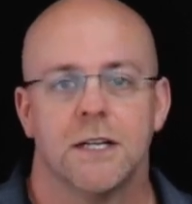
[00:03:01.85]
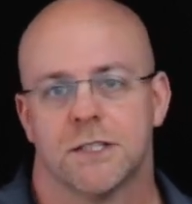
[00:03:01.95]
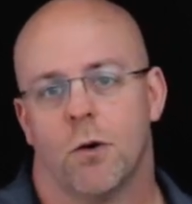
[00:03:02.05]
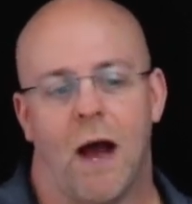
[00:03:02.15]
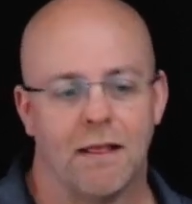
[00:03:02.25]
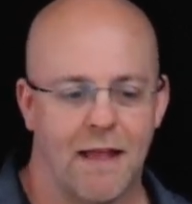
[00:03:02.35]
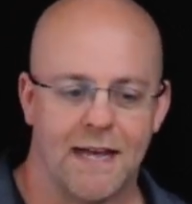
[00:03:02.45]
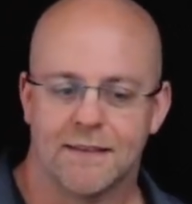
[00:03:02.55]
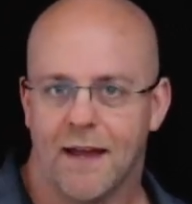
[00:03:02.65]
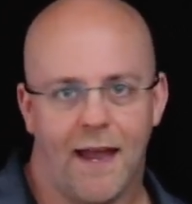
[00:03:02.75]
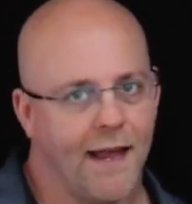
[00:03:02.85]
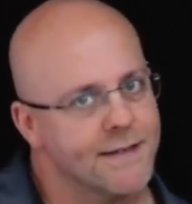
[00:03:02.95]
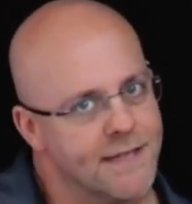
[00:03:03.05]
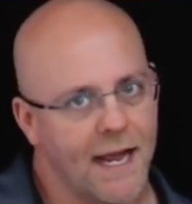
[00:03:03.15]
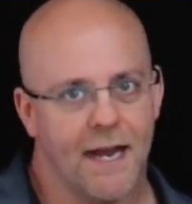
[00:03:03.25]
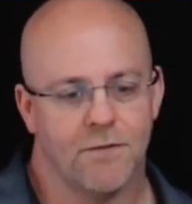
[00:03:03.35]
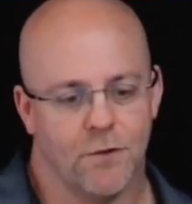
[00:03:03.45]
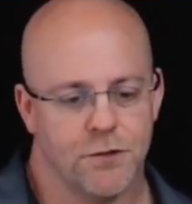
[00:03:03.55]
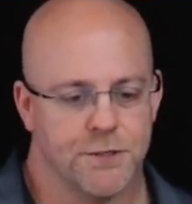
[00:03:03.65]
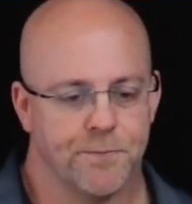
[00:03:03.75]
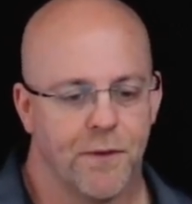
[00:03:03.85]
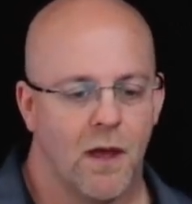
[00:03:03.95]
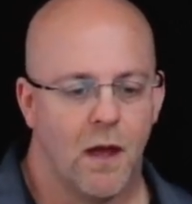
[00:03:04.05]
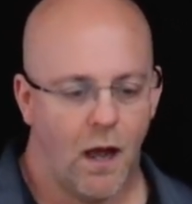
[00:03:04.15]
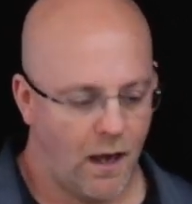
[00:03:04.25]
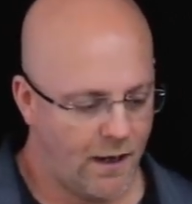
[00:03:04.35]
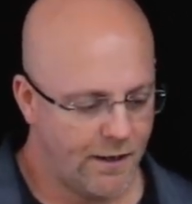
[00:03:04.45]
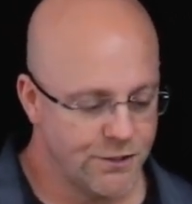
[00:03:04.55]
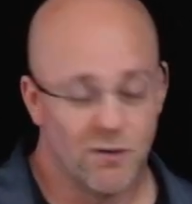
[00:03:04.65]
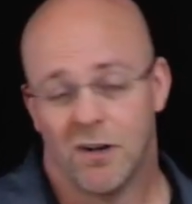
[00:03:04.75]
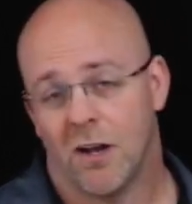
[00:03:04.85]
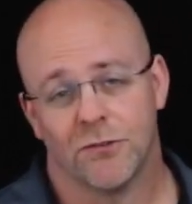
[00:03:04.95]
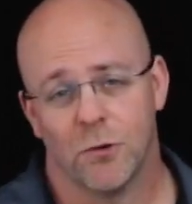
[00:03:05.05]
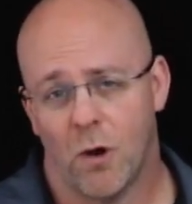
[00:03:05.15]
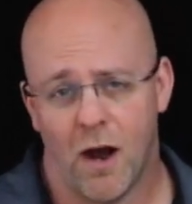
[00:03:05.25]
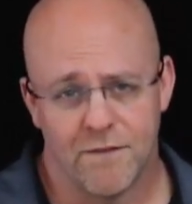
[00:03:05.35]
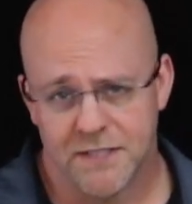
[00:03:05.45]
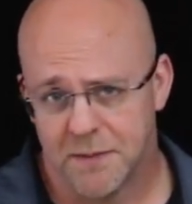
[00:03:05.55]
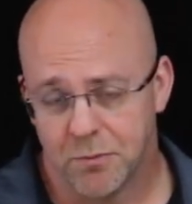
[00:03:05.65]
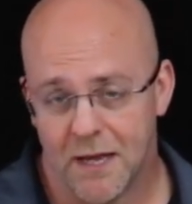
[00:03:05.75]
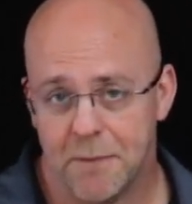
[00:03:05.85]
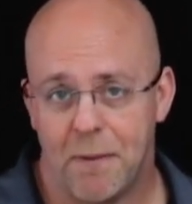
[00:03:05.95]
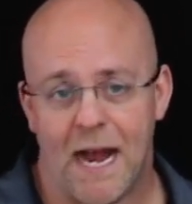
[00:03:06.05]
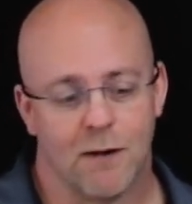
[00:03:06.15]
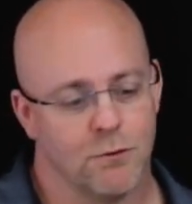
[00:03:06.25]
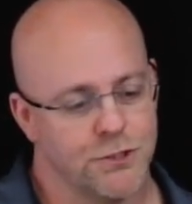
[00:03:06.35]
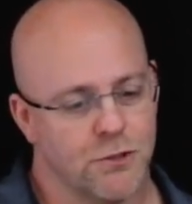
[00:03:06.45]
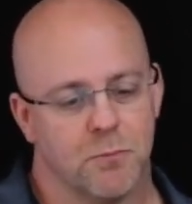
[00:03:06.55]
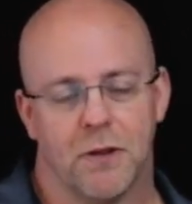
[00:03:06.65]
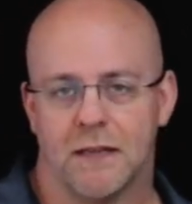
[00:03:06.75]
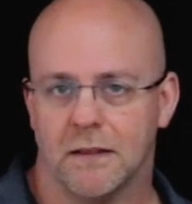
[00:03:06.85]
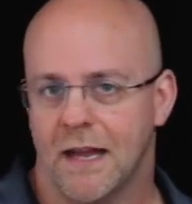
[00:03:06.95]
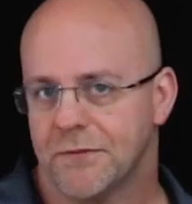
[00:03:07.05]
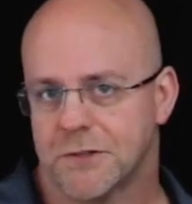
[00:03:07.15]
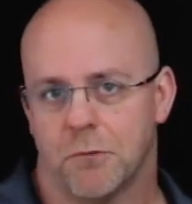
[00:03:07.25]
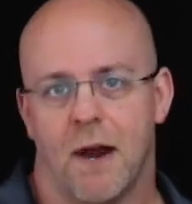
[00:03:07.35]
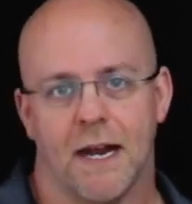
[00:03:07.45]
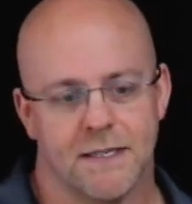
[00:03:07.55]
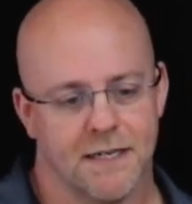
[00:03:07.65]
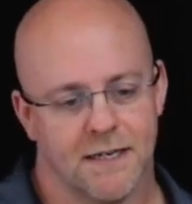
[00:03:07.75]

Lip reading: so I like the hand-to-hand version. You can also obviously play it backwards. You can play left to right.